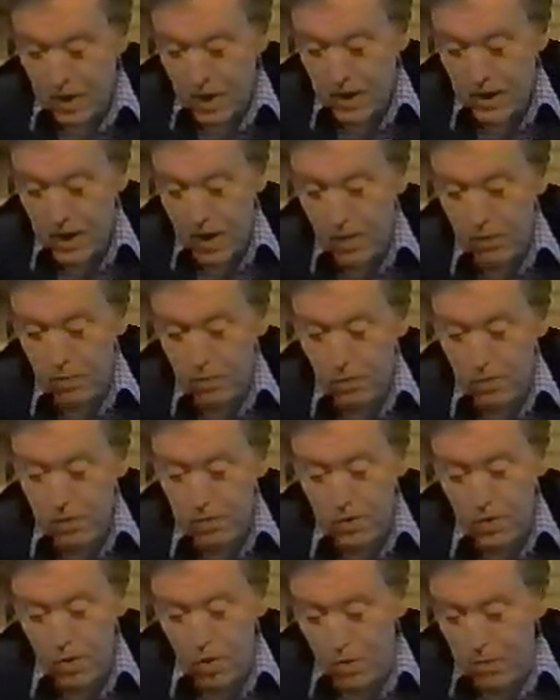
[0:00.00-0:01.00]
Now, we
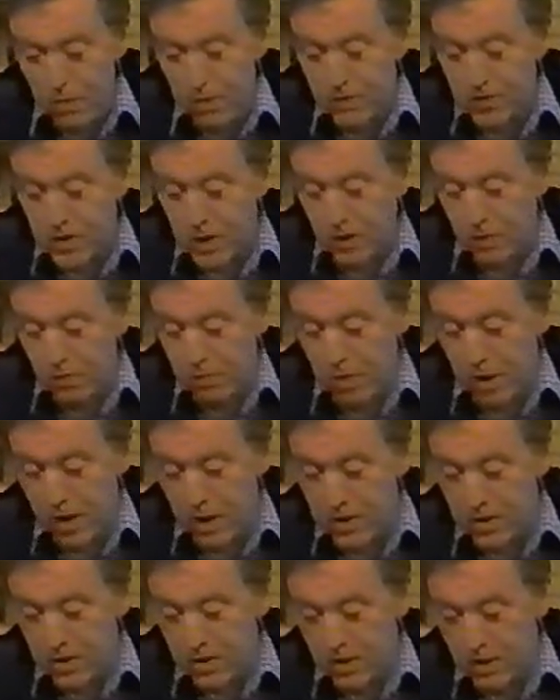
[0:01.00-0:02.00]
would normally have said goodbye
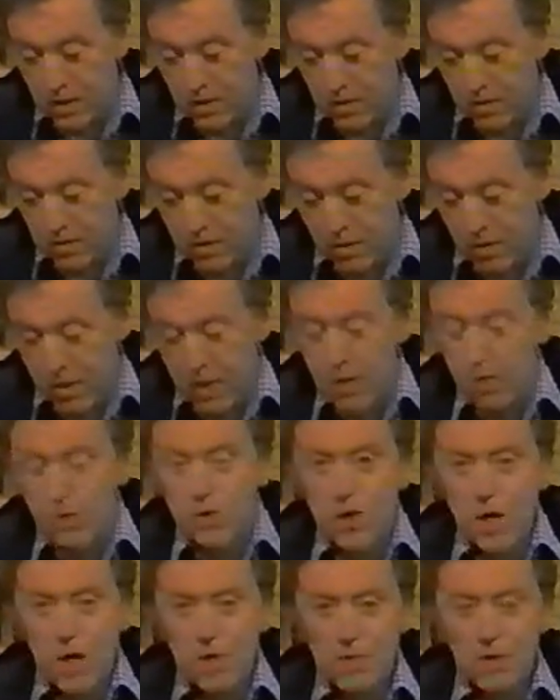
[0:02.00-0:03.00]
to the great Lord
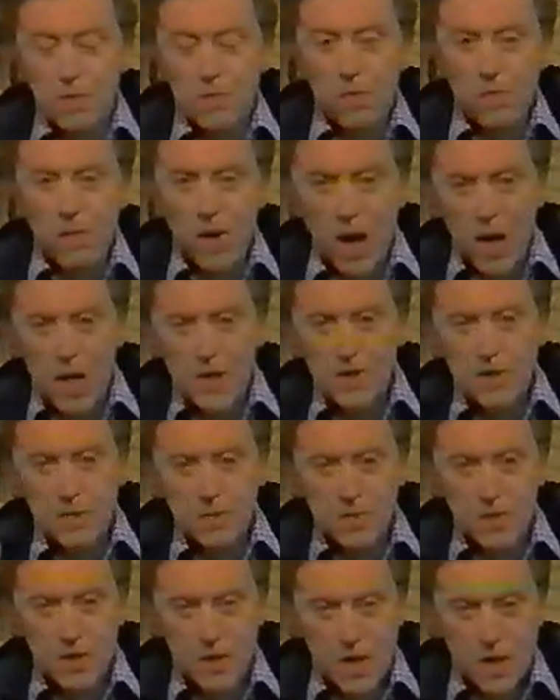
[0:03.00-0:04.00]
Jameson, but we asked him
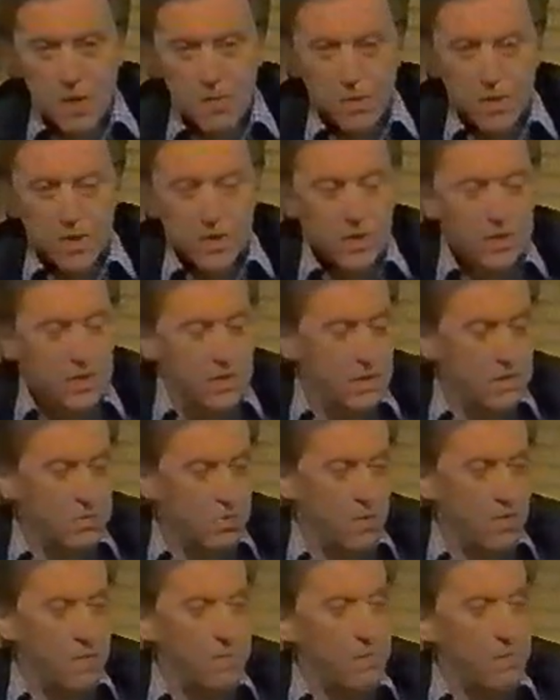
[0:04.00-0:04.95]
to stay with us this morning,